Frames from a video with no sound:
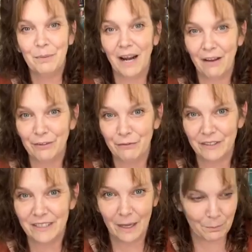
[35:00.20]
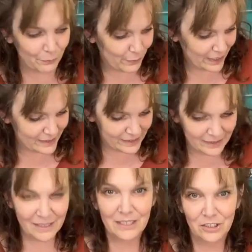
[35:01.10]
Now I'm going to have to fill it up with
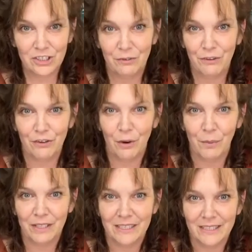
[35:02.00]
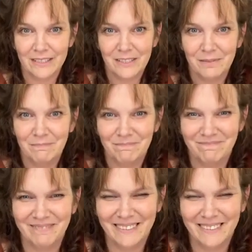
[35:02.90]
resin just to figure out what it is.